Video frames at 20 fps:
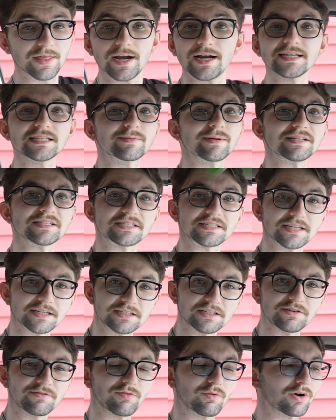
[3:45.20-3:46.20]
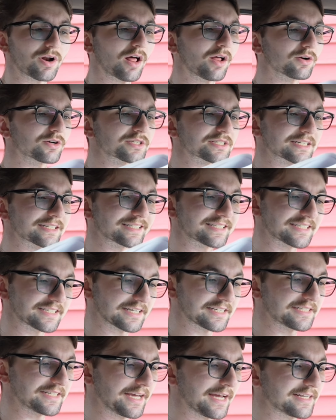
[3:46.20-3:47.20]
Then I spent
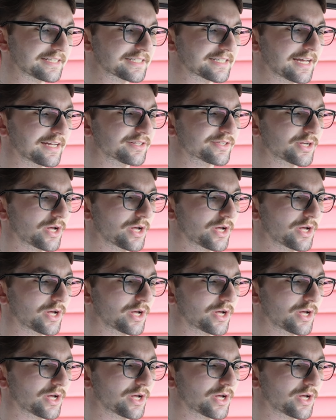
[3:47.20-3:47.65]
$64.68